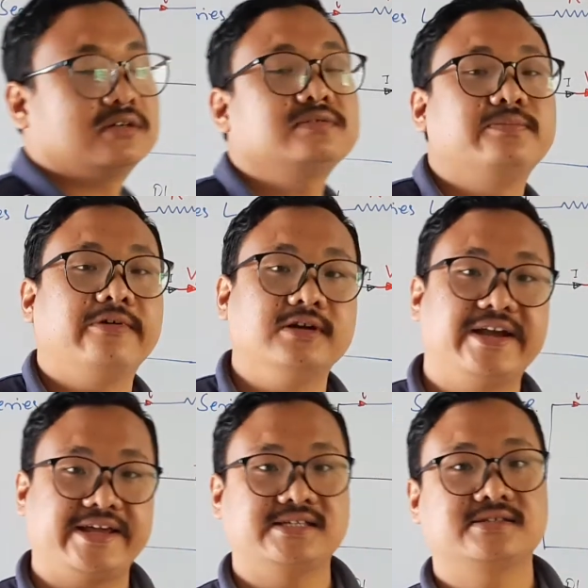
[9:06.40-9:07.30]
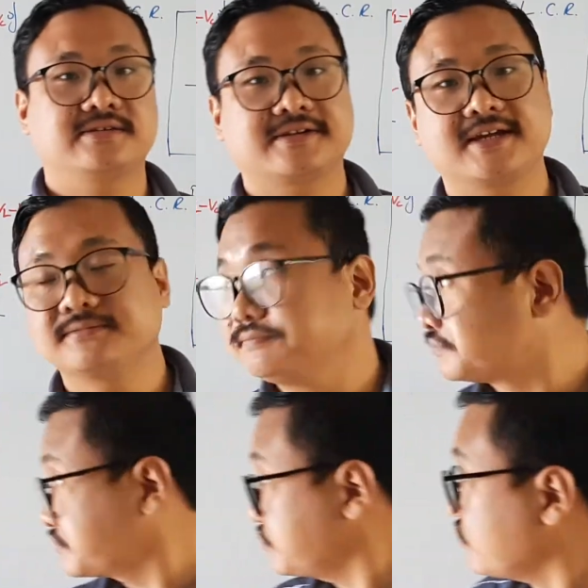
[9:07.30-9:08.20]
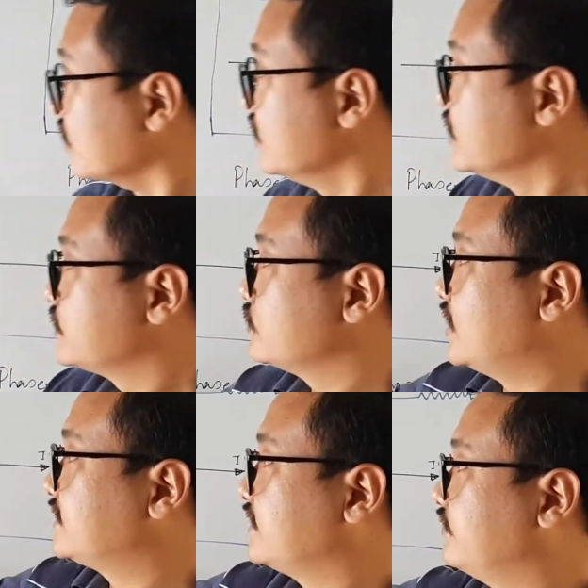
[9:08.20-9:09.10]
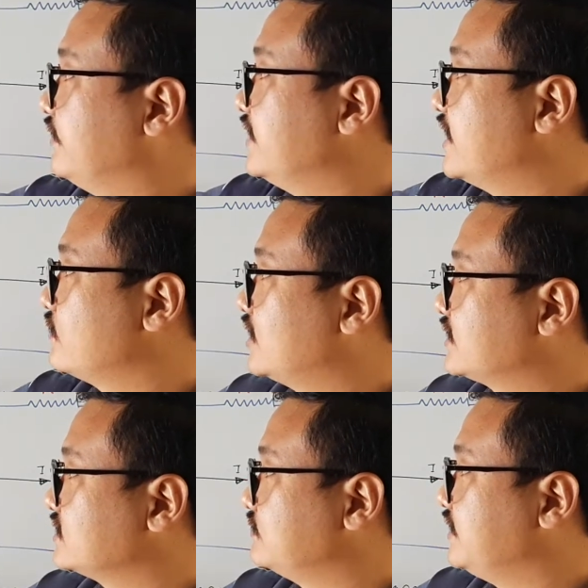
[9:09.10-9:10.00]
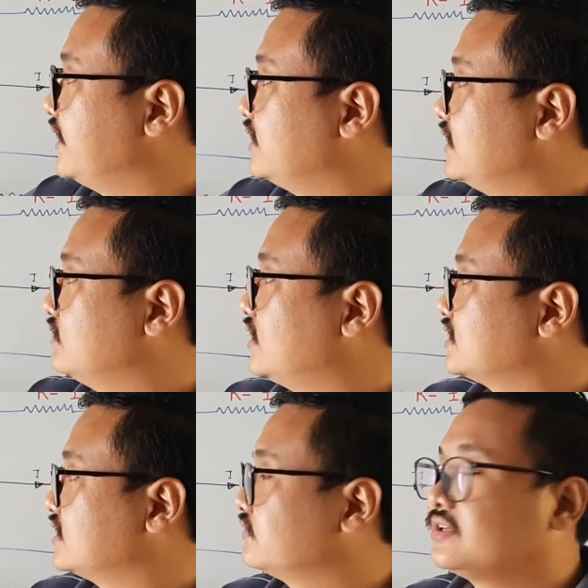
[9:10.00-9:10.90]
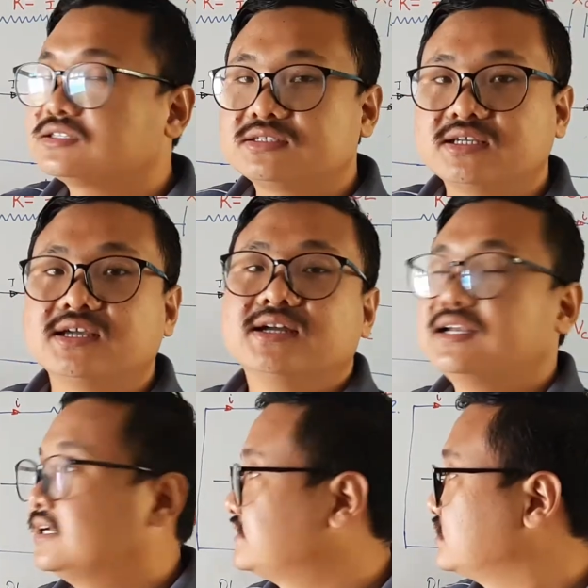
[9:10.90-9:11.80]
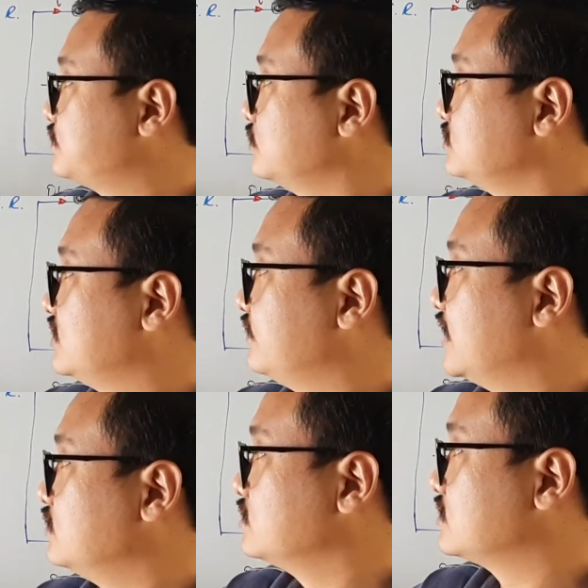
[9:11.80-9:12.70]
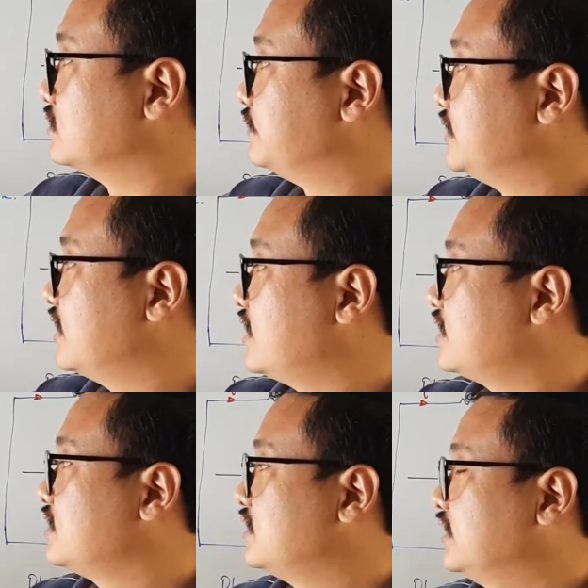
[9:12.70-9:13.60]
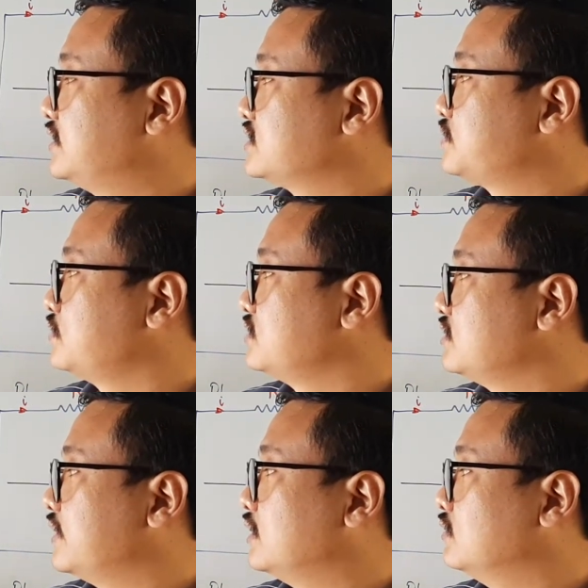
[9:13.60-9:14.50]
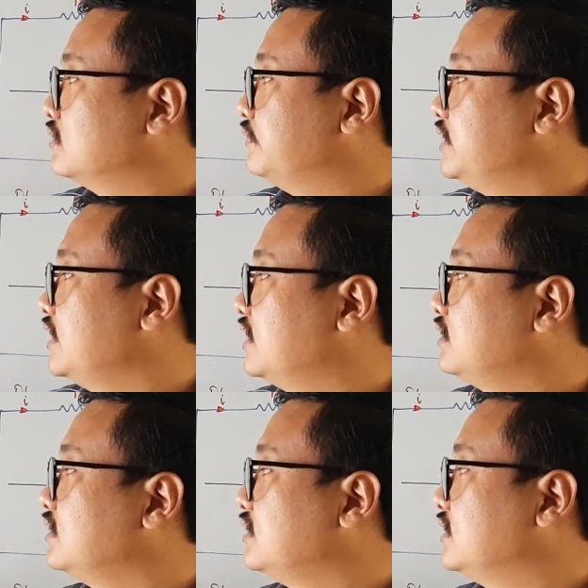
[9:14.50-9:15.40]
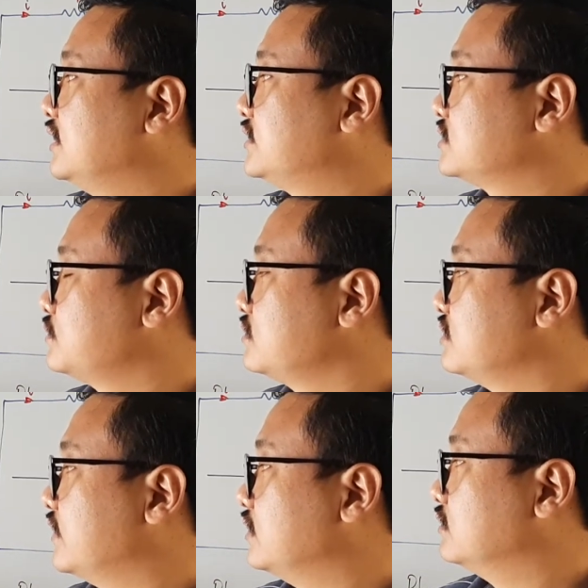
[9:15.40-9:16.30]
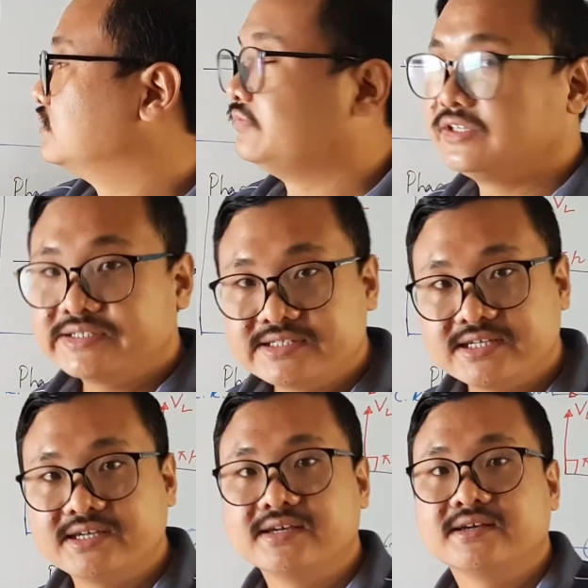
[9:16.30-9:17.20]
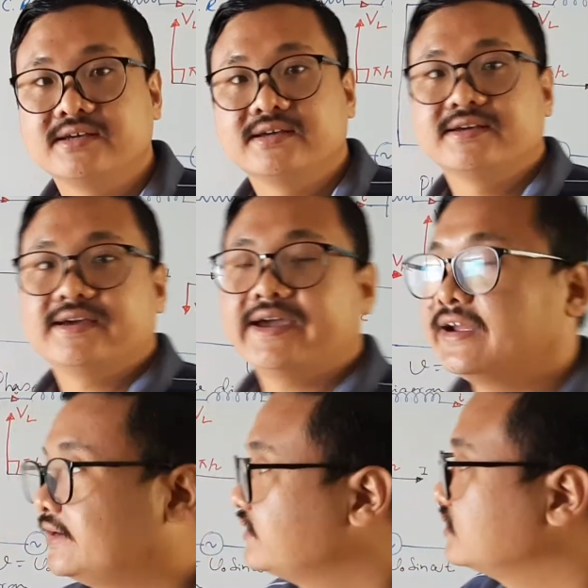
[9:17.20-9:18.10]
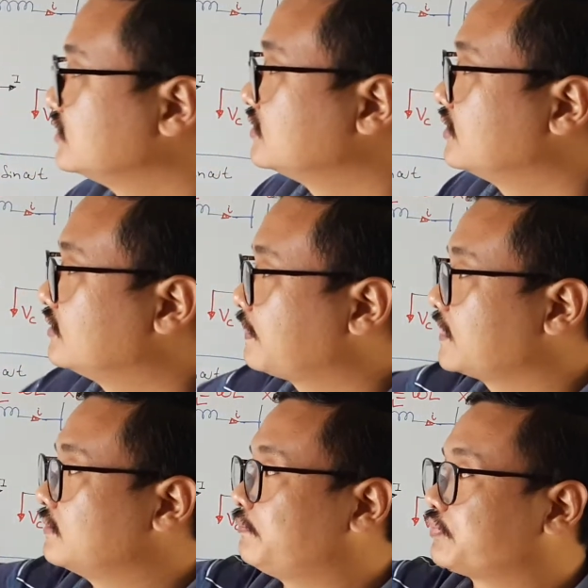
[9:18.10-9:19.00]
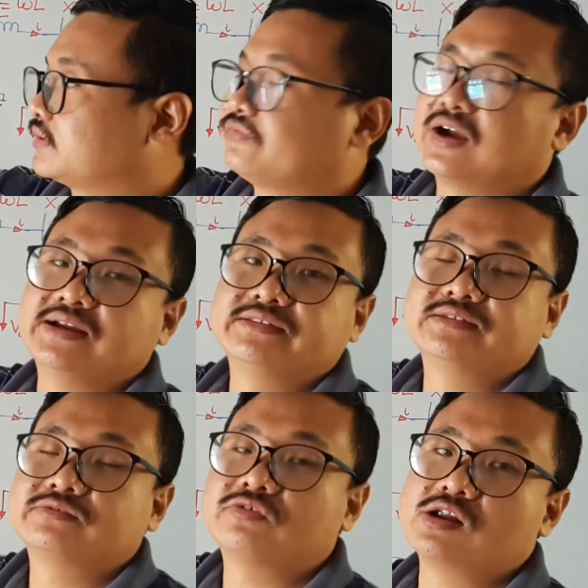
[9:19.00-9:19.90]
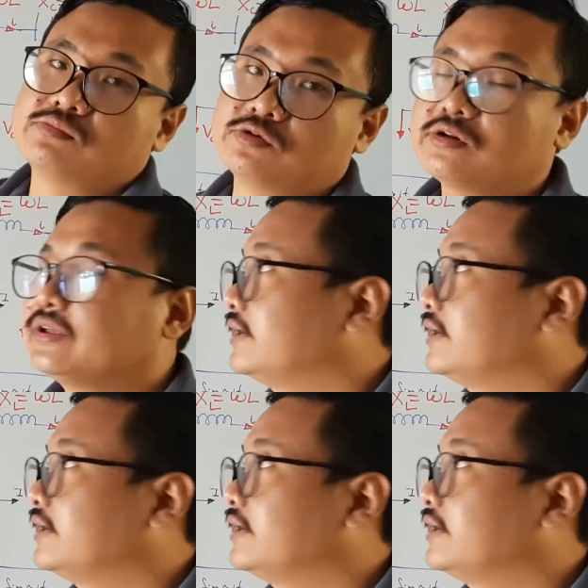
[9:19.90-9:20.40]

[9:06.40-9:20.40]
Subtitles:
of voltage. Okay. So what are VR, what are VL, and what are VC? Let us put the values of VR, let us put the value of VL, let us put the value of VC, and find one more